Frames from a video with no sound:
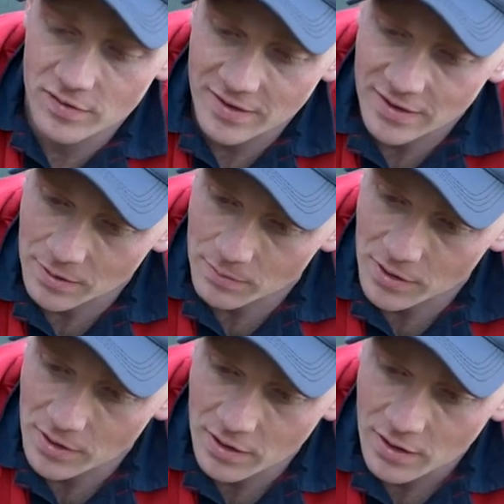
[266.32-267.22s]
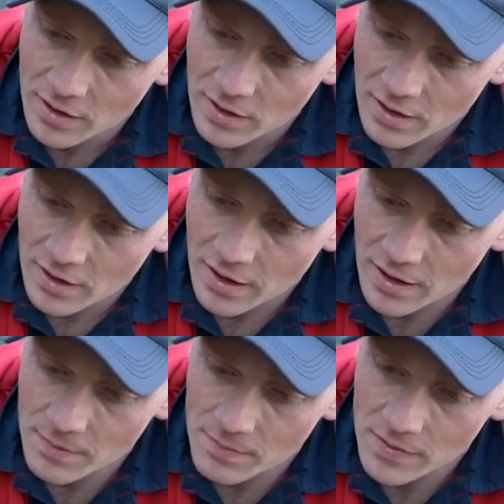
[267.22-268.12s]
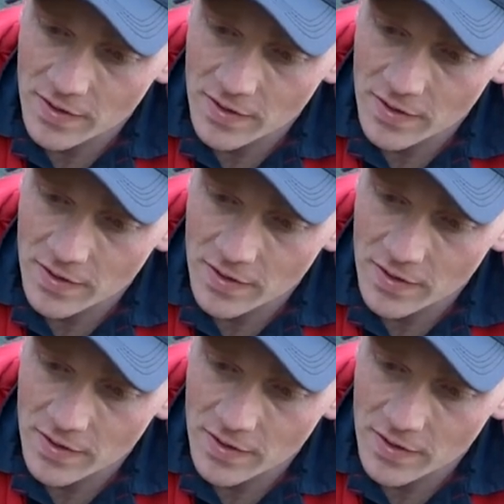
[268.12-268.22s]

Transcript: seeding, but um,